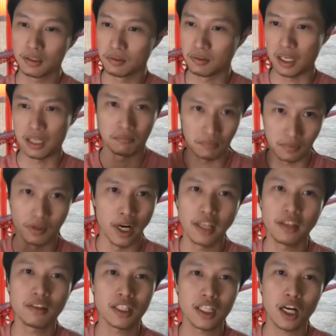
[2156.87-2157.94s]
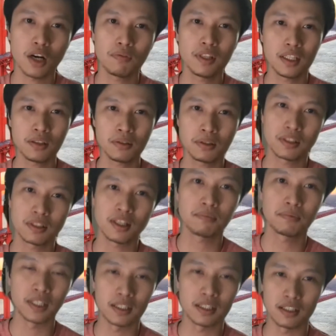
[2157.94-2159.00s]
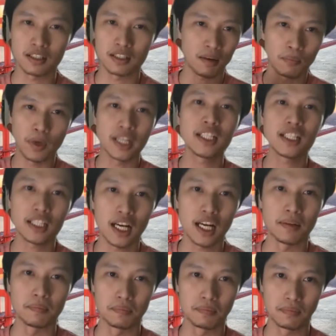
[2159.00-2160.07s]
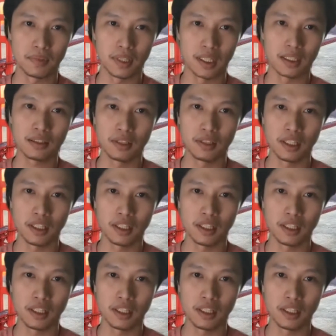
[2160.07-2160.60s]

and train yourself in those software and stop wasting time, right? So if